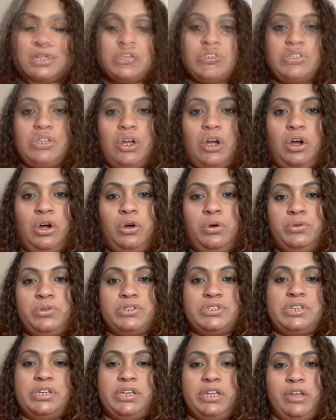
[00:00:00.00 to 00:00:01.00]
so
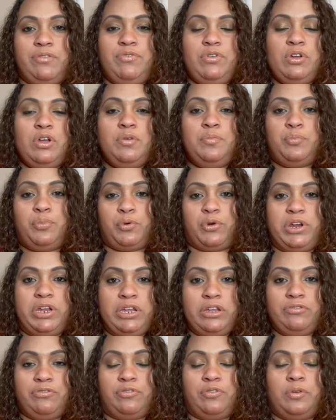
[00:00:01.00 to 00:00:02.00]
to give you a
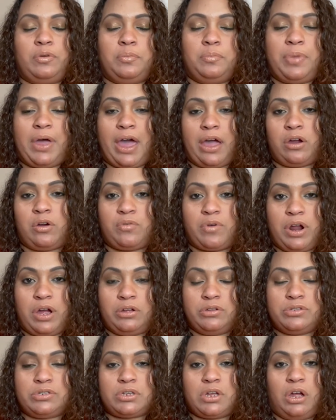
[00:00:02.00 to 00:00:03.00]
brief
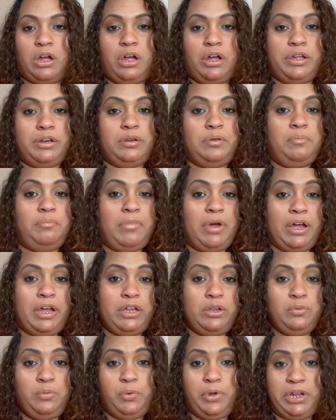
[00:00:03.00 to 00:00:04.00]
background on
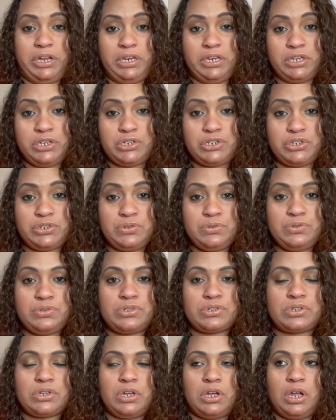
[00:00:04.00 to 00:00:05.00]
my weight
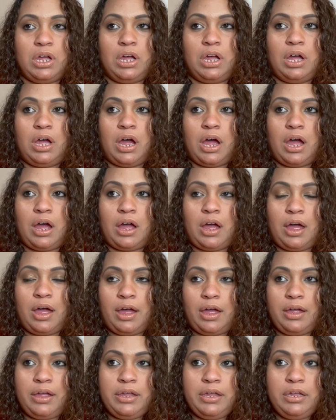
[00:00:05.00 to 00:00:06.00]
issues,
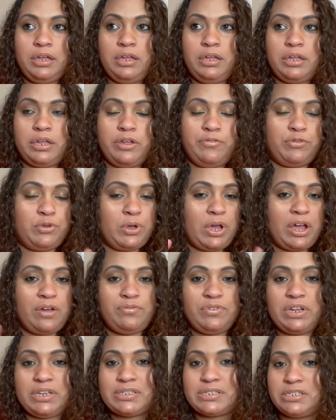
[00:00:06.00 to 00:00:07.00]
I, if you have
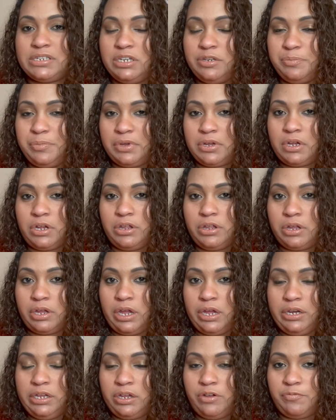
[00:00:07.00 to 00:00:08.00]
not seen uh,
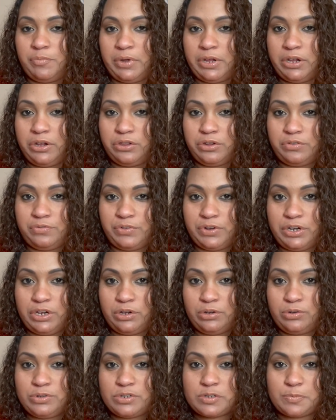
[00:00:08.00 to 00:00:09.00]
any of my other
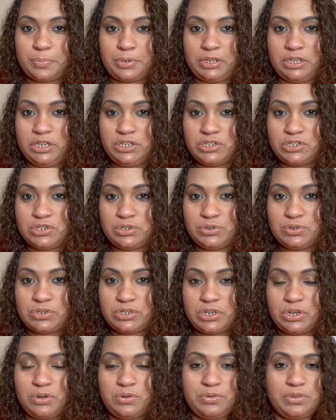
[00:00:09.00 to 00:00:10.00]
videos, please do
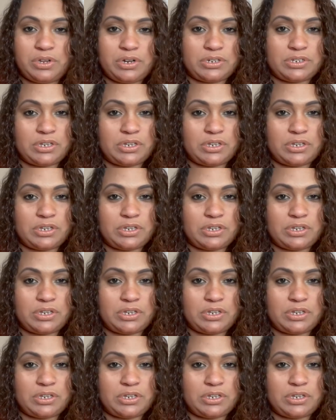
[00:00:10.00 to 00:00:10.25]
so. There's